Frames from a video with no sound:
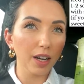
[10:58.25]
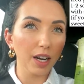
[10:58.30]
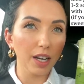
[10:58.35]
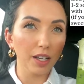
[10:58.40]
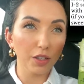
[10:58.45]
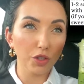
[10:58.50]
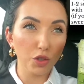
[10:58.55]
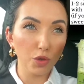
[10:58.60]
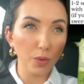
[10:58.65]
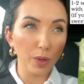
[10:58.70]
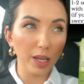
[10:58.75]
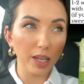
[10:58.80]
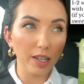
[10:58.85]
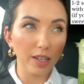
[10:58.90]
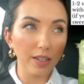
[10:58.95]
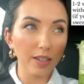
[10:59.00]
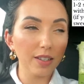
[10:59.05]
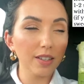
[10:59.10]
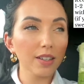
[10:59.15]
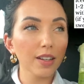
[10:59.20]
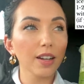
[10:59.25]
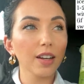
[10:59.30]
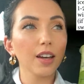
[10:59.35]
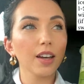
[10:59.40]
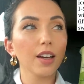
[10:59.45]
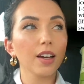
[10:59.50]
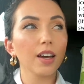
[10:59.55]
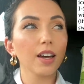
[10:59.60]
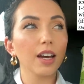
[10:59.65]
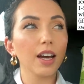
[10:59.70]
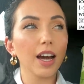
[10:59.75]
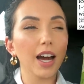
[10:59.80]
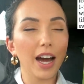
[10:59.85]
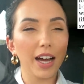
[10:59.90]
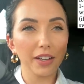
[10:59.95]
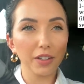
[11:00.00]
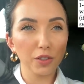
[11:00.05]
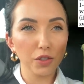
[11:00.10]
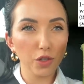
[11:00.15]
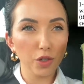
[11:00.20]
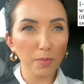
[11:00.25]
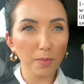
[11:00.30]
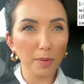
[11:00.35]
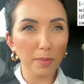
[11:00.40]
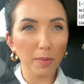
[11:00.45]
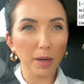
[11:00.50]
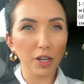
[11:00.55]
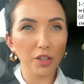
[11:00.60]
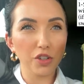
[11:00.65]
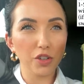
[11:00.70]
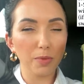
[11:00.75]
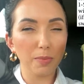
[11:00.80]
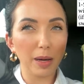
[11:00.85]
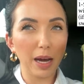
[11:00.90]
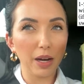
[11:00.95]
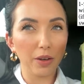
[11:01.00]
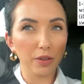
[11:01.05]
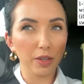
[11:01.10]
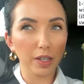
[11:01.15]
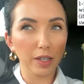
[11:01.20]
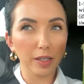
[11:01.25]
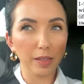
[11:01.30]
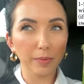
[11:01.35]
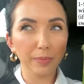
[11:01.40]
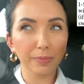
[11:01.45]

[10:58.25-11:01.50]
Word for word: unsweetened, add a scoop of matcha powder,